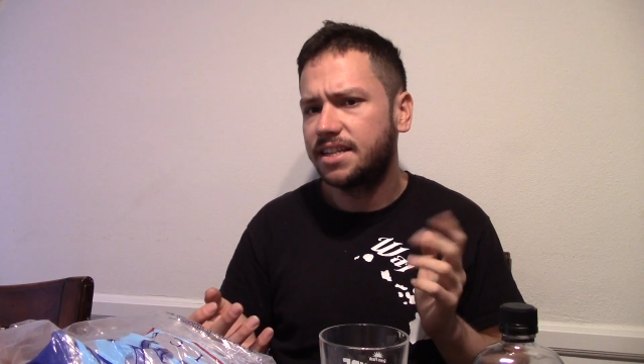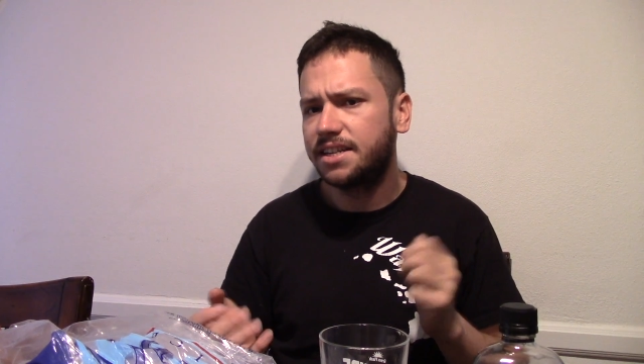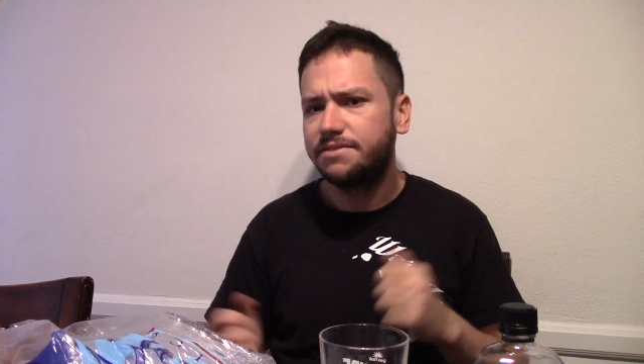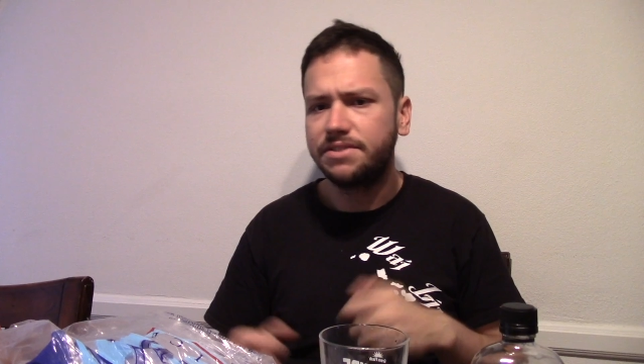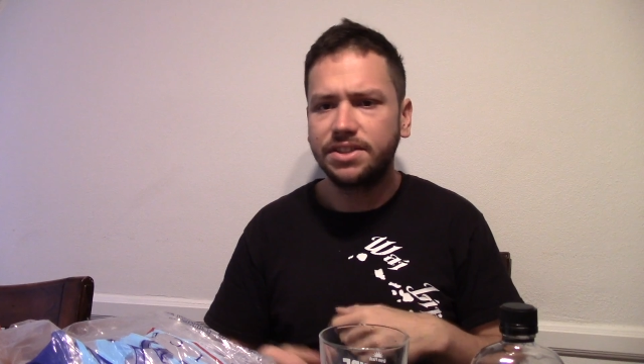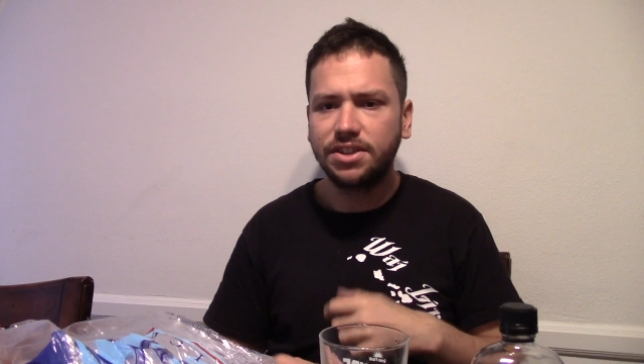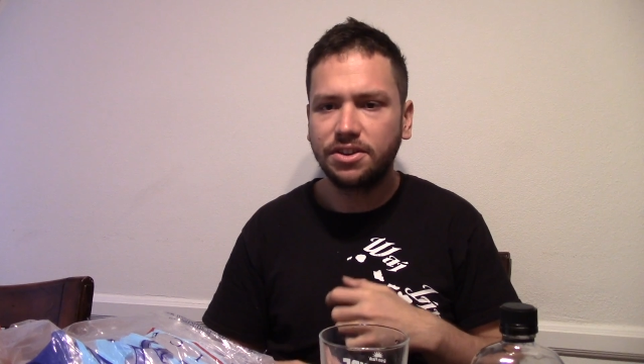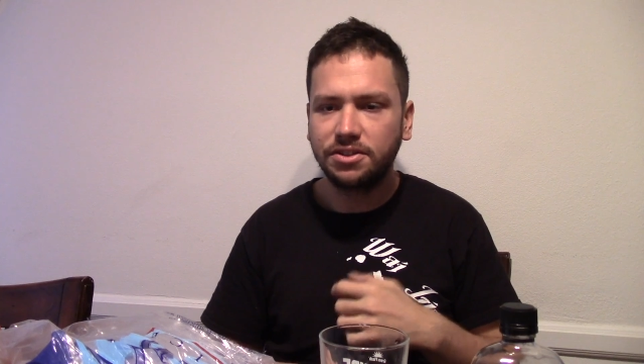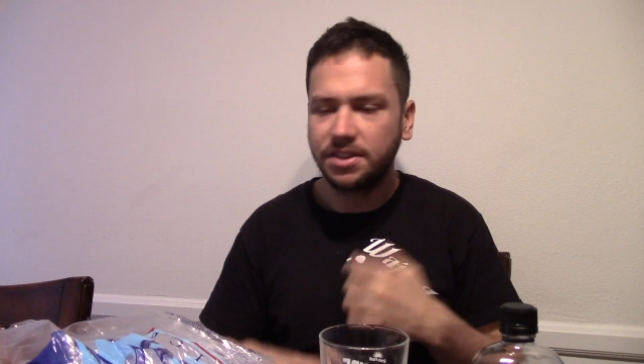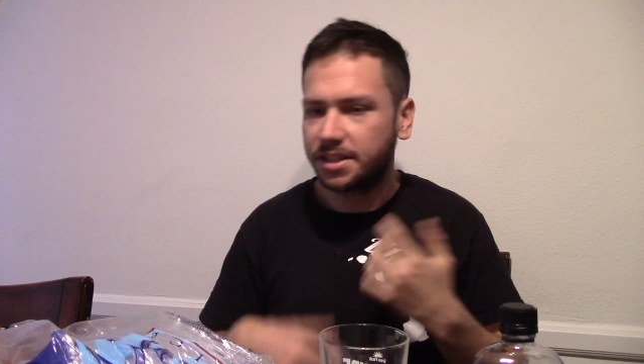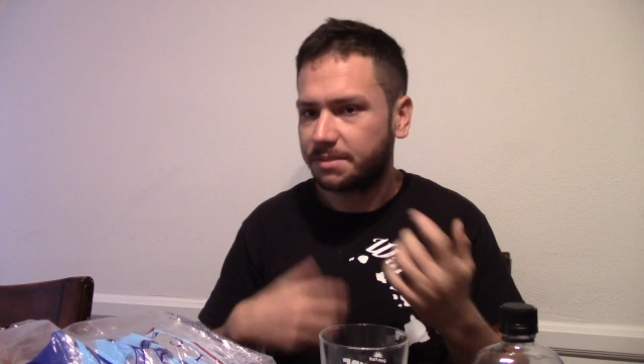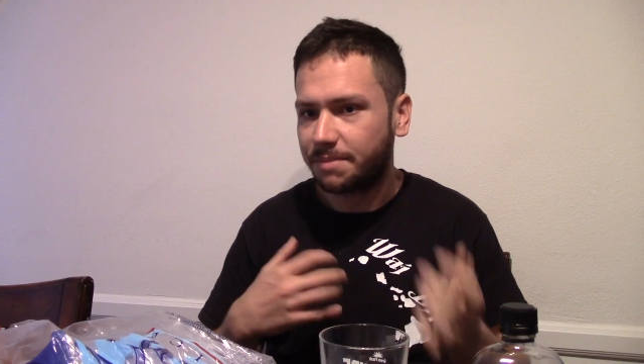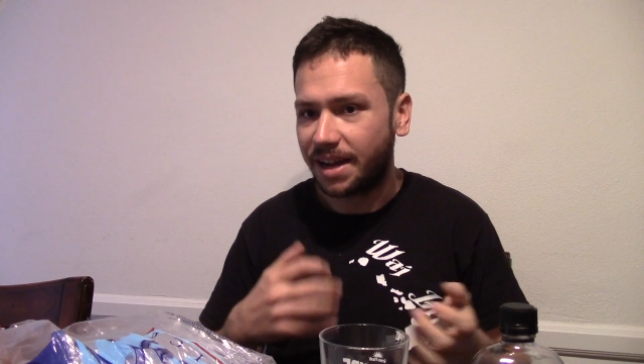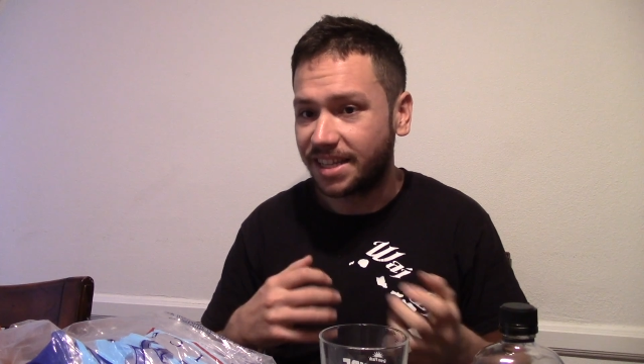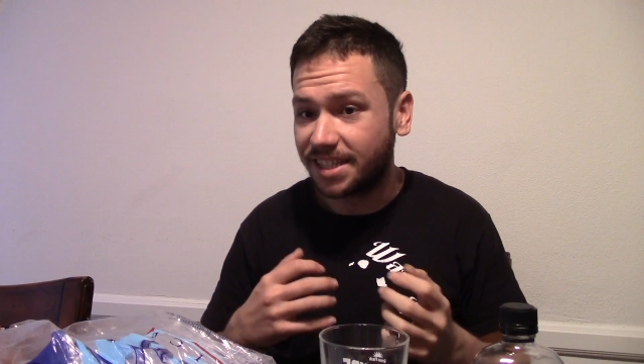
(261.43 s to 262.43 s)
Even though the
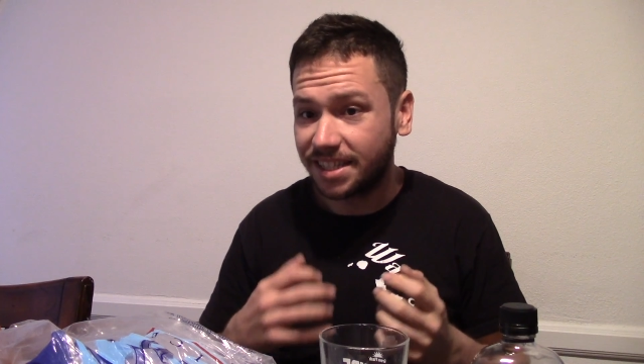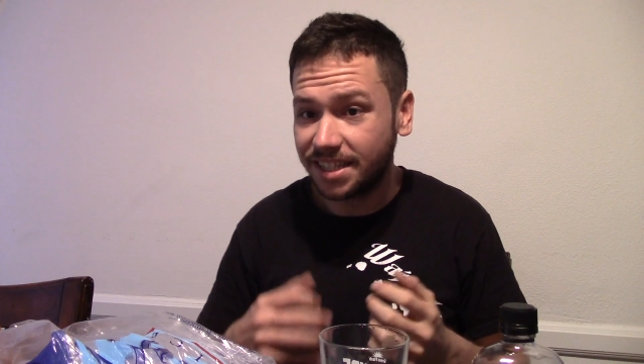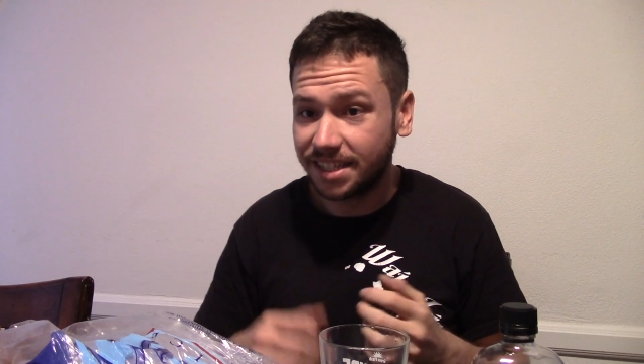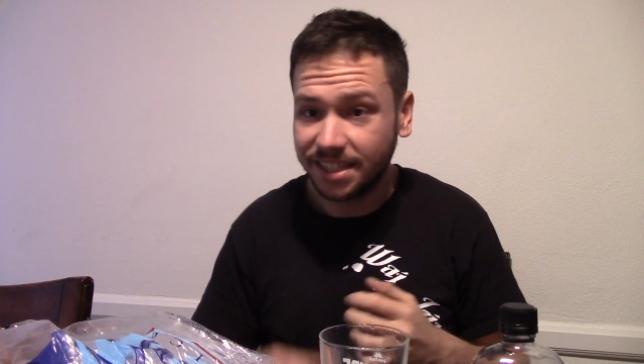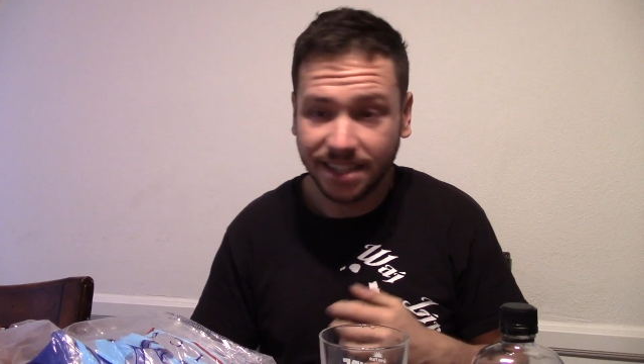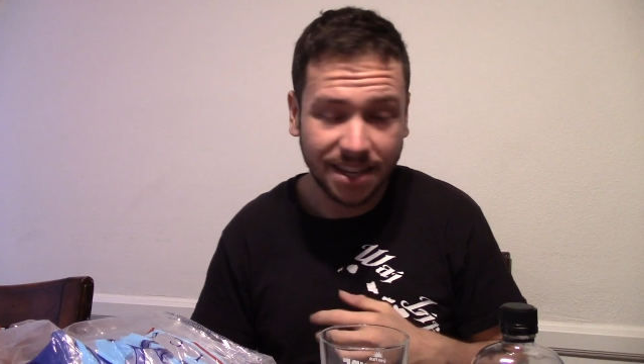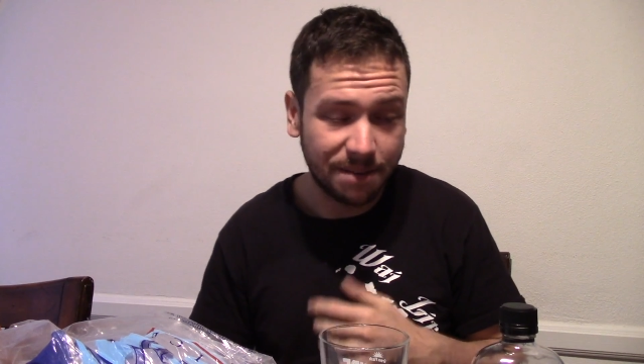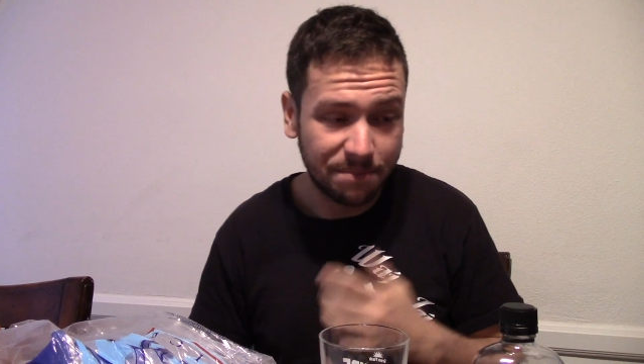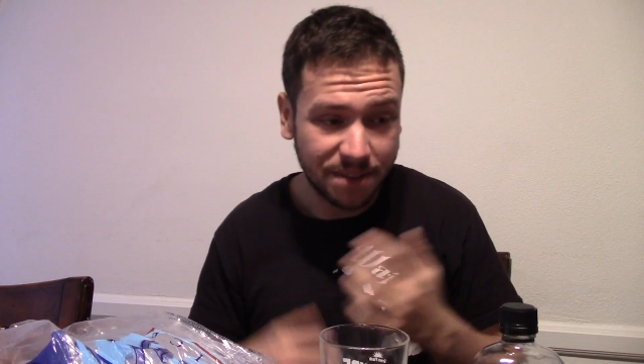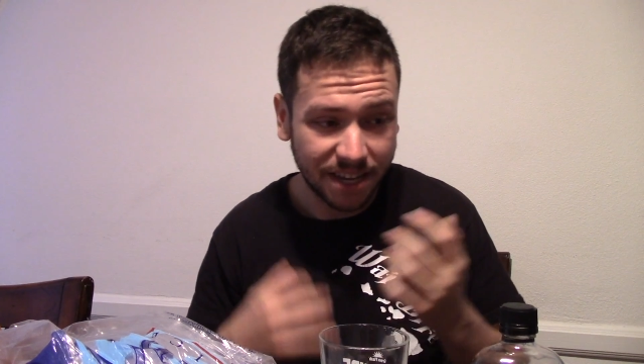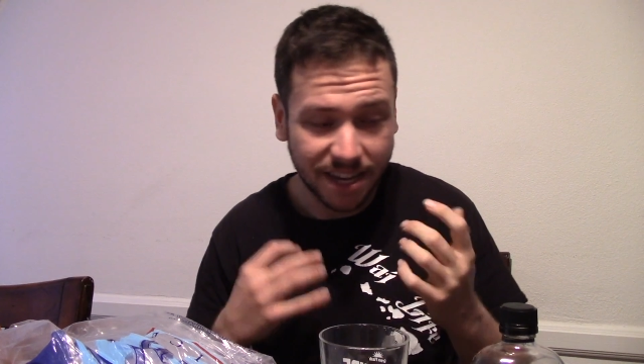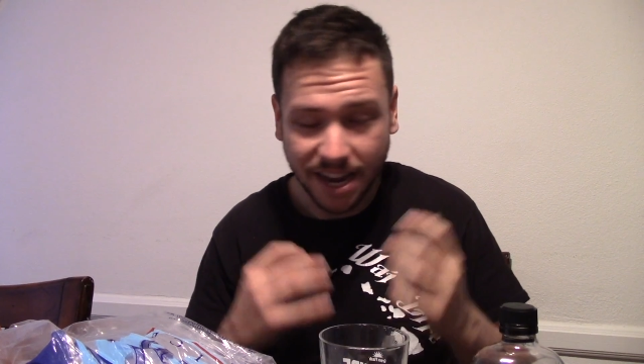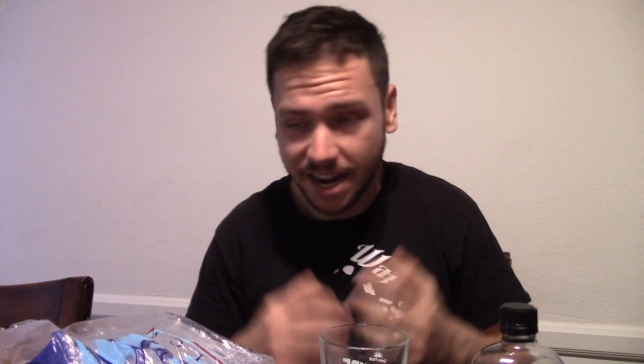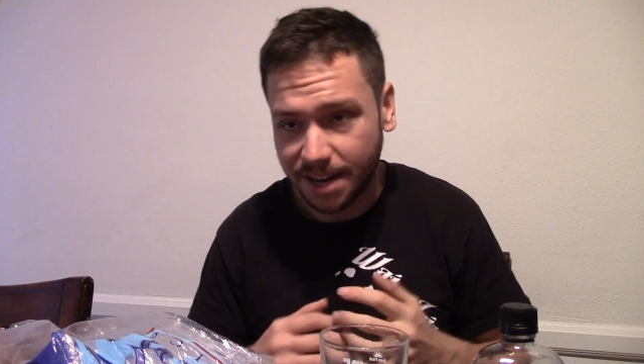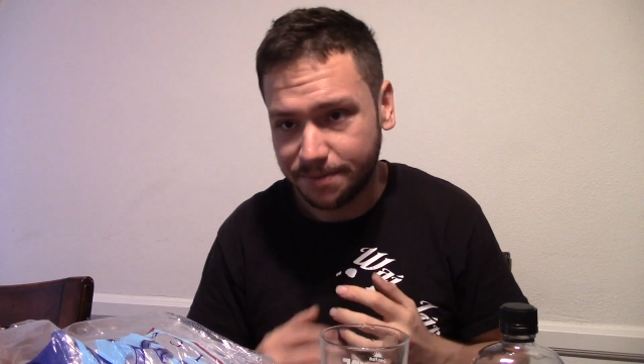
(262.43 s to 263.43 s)
spiciness can be
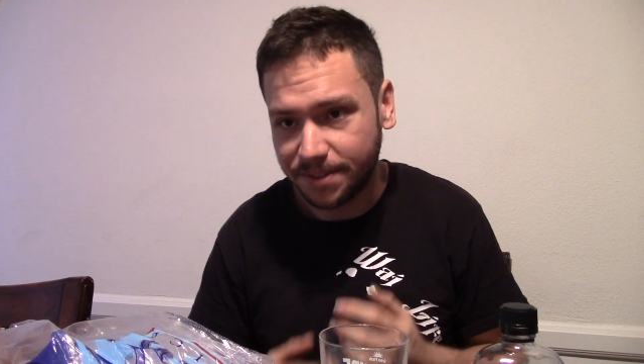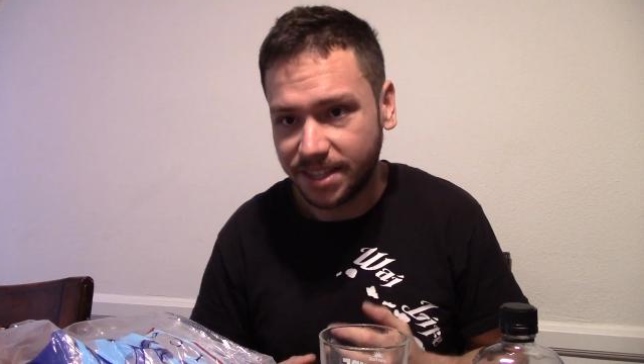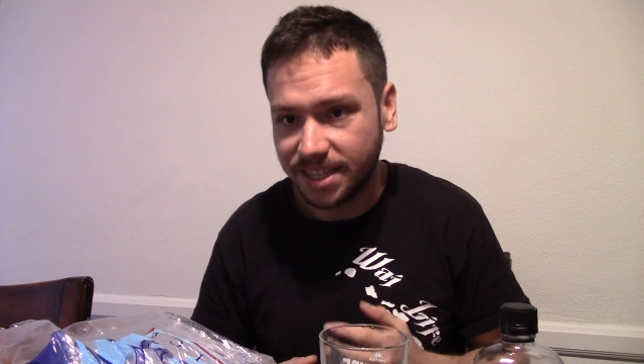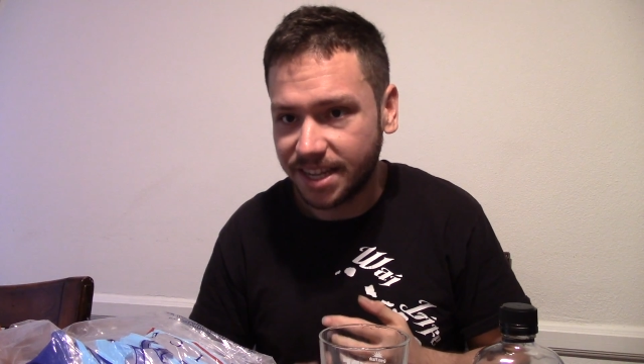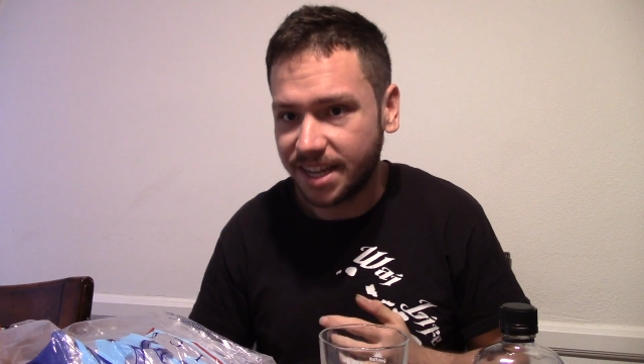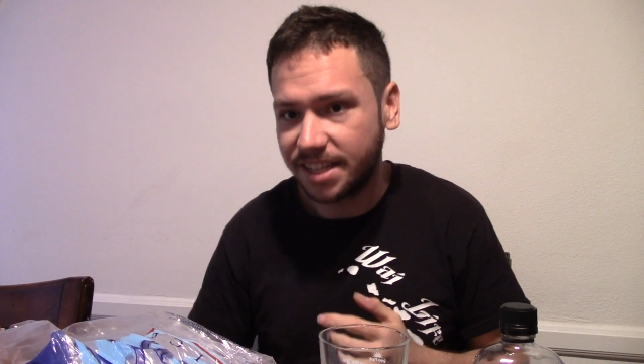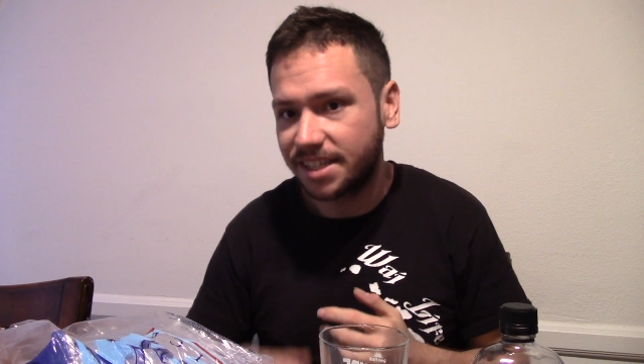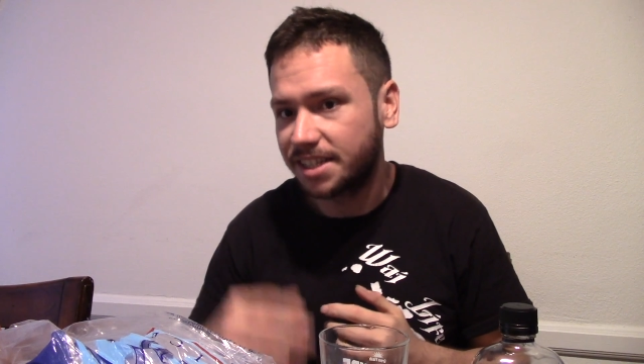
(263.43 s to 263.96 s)
kind of intense,